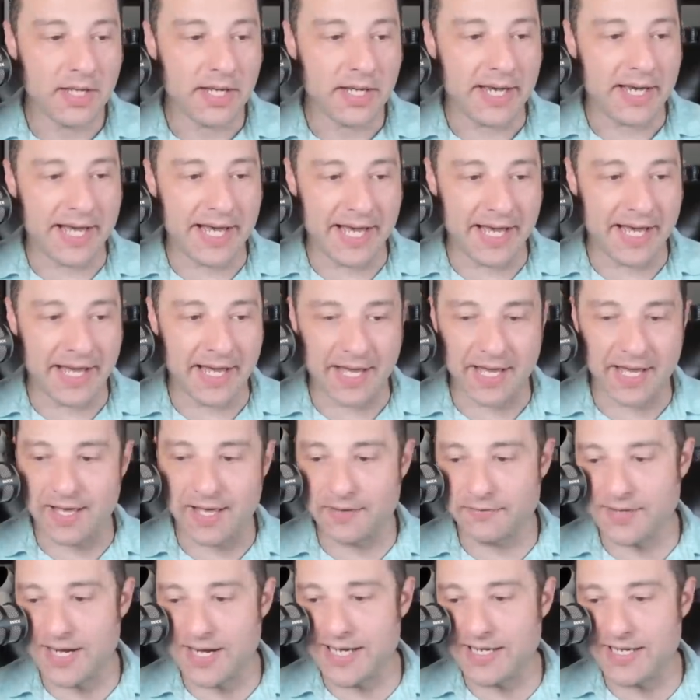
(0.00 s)

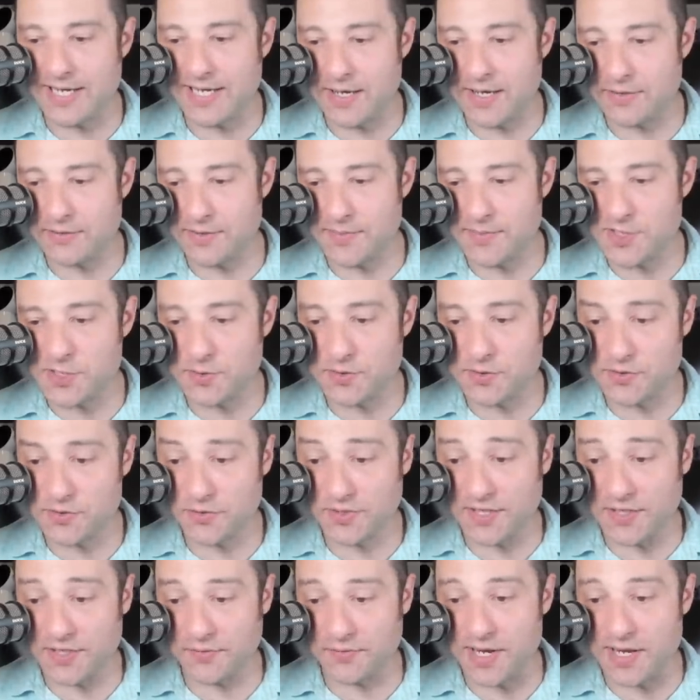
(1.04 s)
Uh, Randy, I, let me scroll
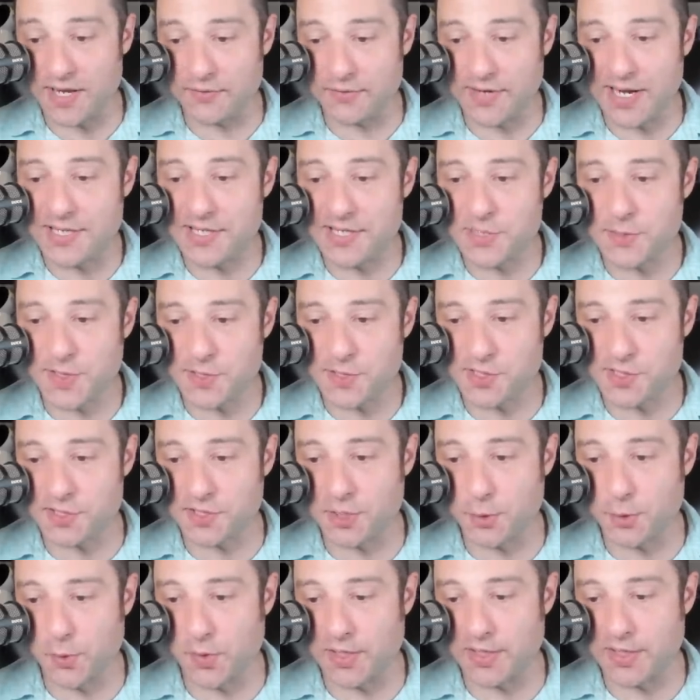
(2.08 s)
on. Randy's question is a
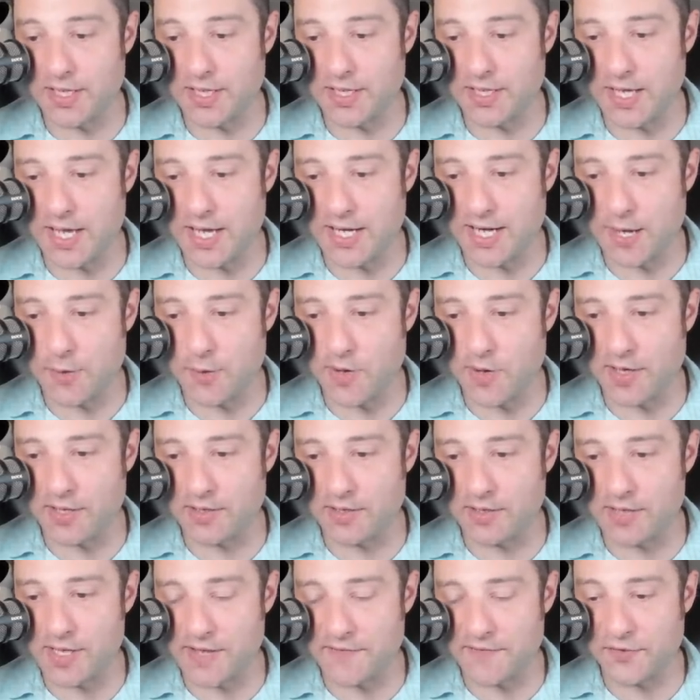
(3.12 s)
good one, and and I
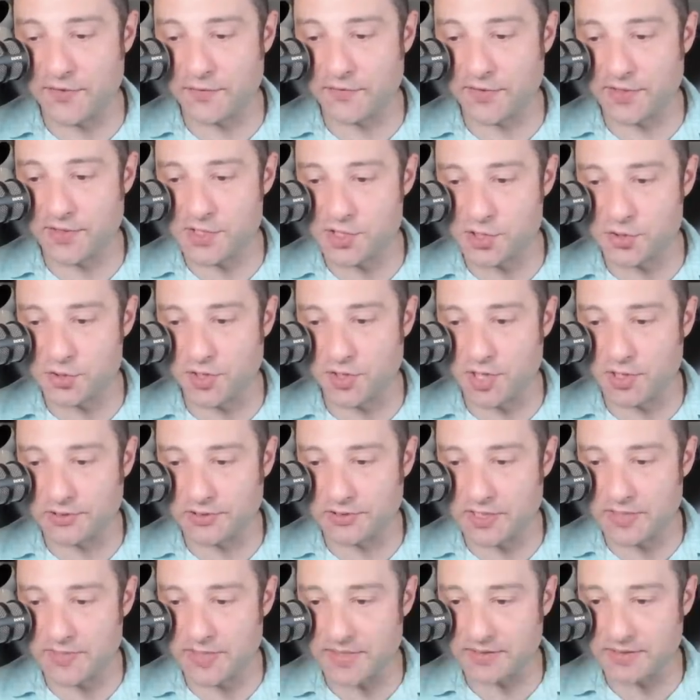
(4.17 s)
want to, I feel very
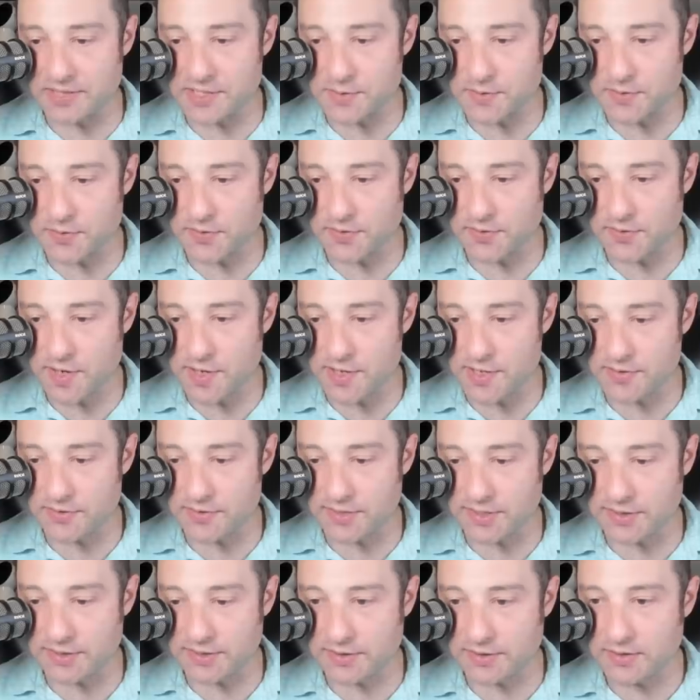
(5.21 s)
strongly about this And Where are you,
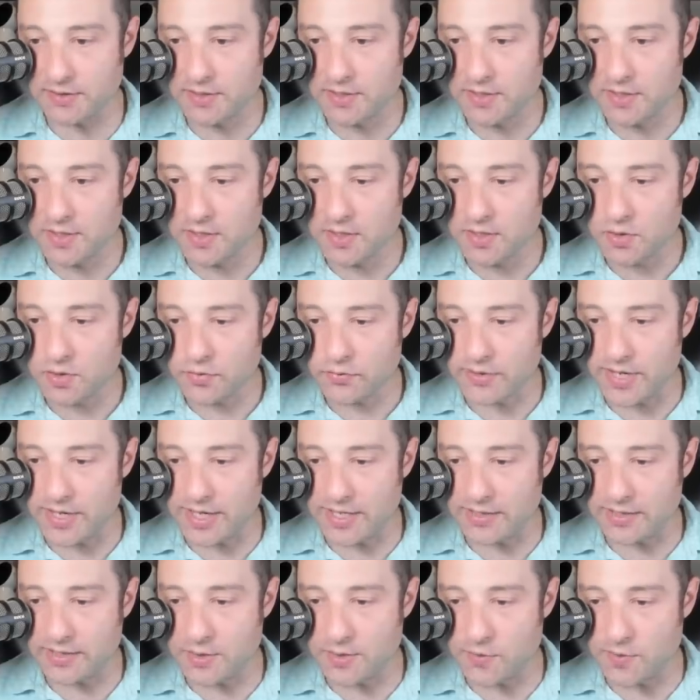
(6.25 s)
Randy?
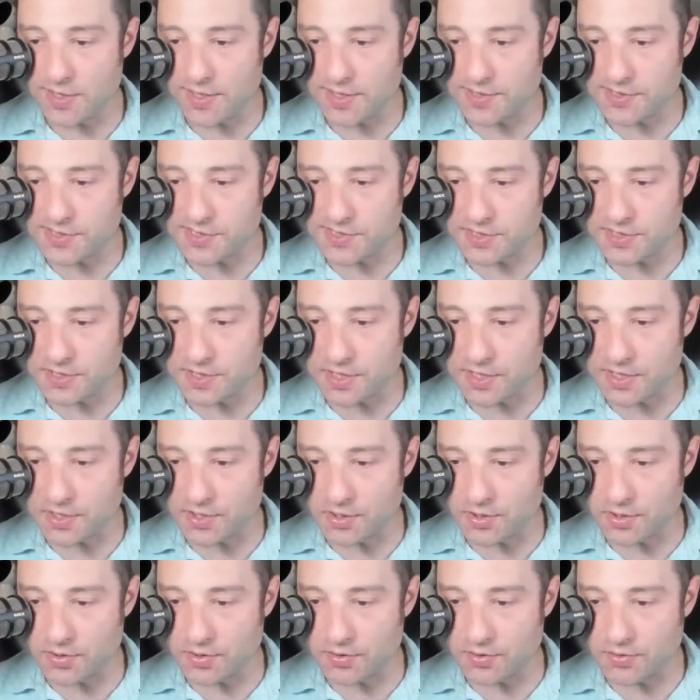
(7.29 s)
Randy wants to
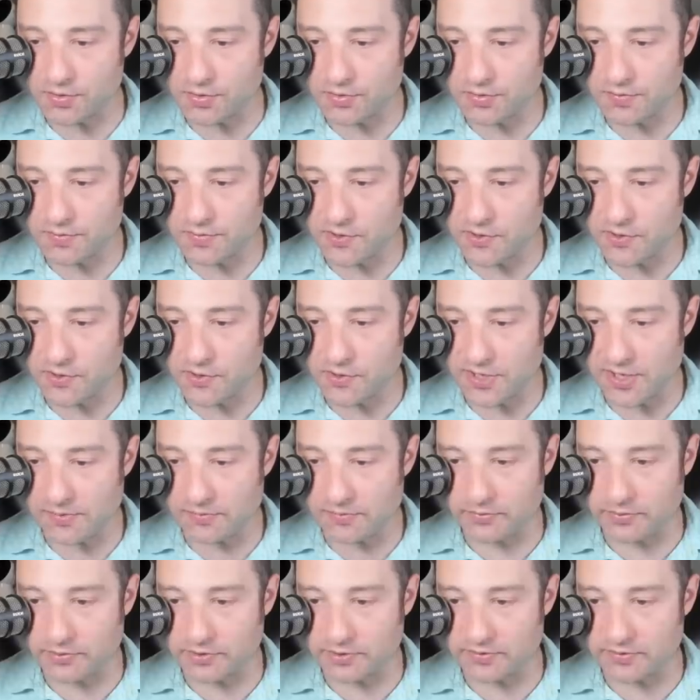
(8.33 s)
know. Boy, I'm
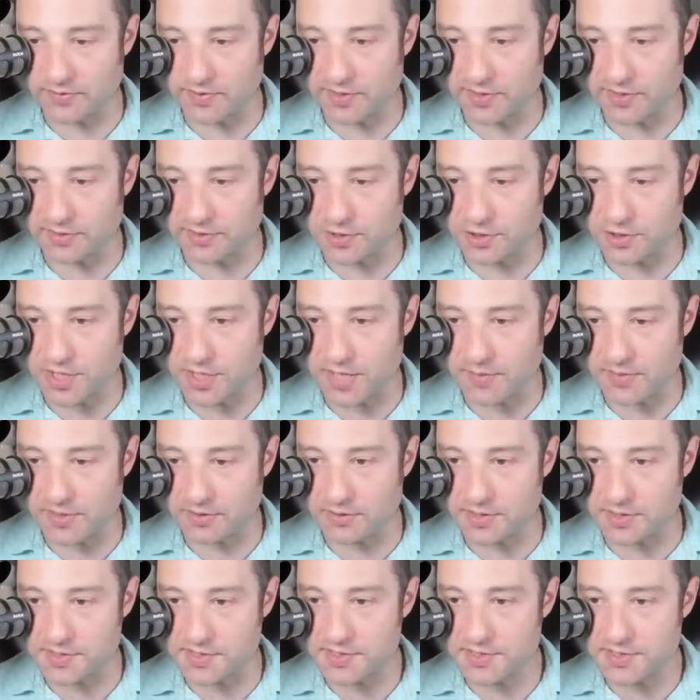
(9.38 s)
really over in the chat. My
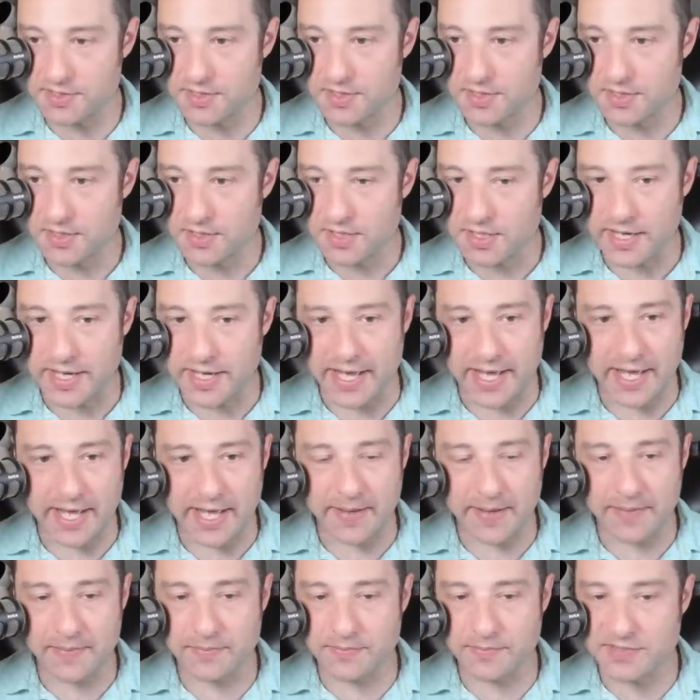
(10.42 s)
goodness.
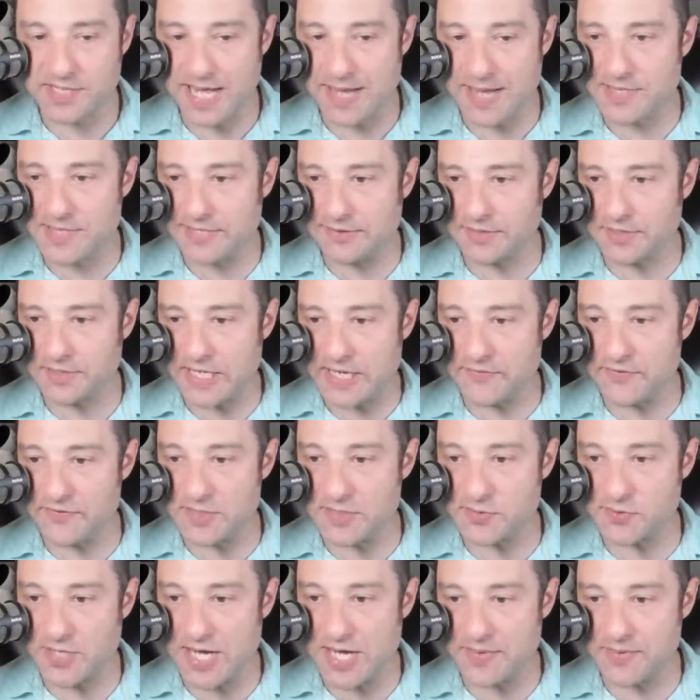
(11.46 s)
Um, Tom Taylor, thank you for
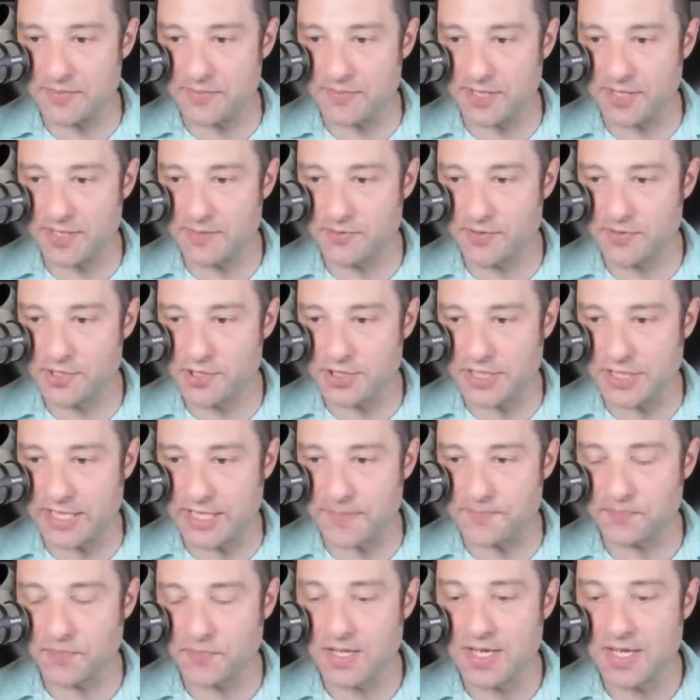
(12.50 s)
subscribing, buddy. Appreciate it.